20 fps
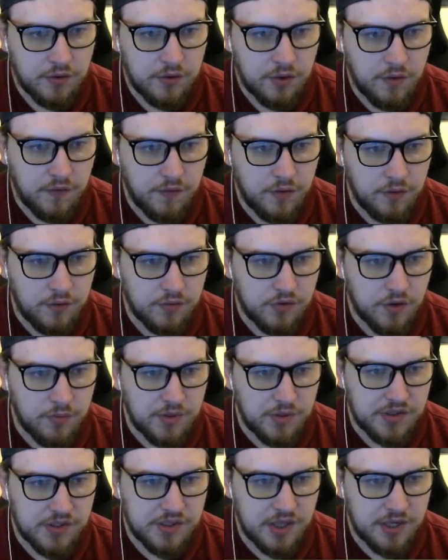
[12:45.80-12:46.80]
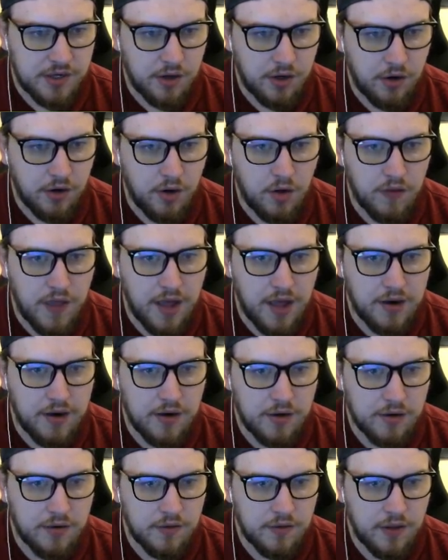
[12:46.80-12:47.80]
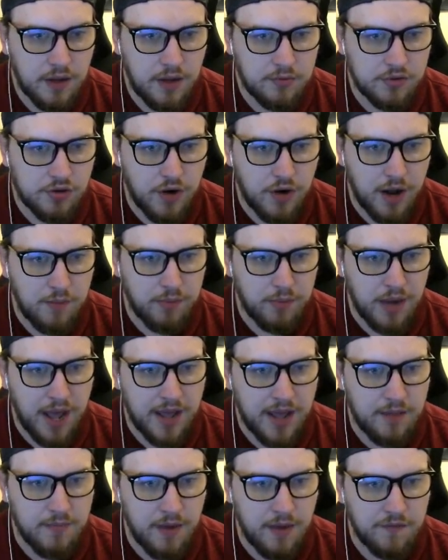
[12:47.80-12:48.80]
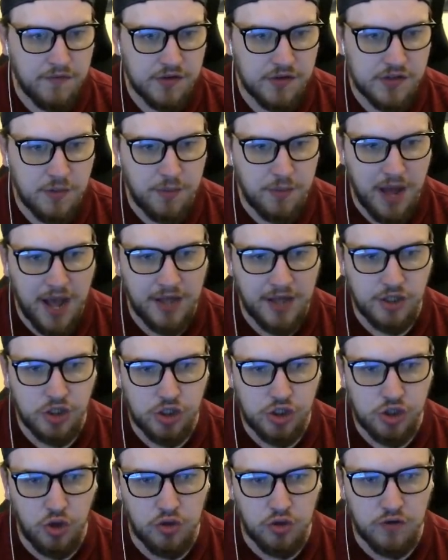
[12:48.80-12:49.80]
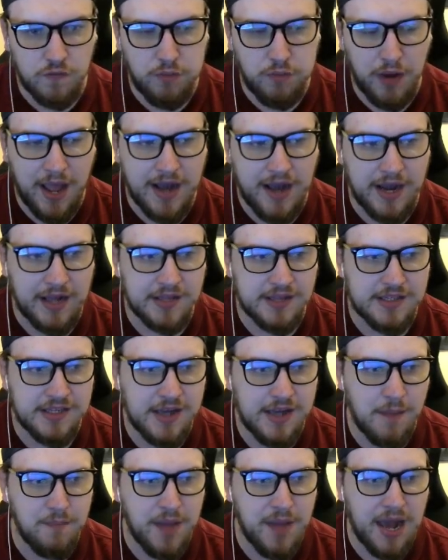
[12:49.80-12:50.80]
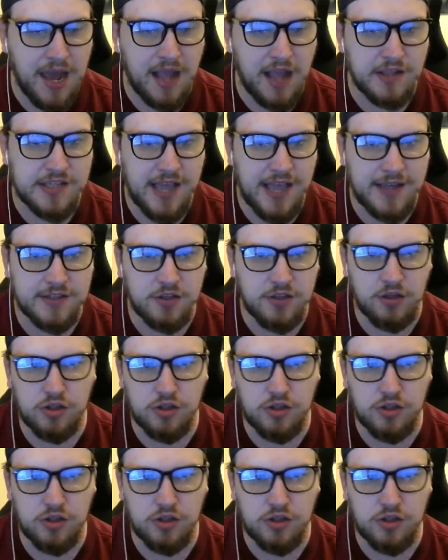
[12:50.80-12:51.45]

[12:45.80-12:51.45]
Thought it was going to be slidden on then. That was great play. Memphis Depay should have played it into Dembele. Takes on the